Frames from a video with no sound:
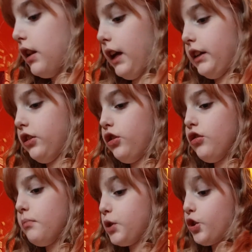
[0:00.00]
like to
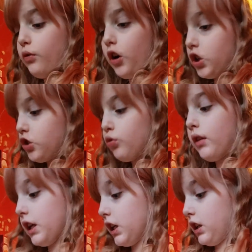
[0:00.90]
do, but you also
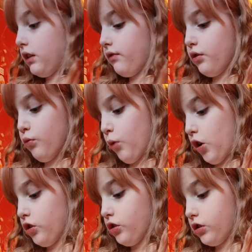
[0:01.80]
can if you
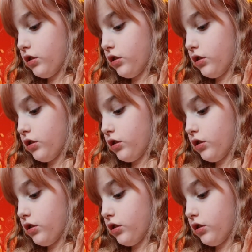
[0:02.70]
want.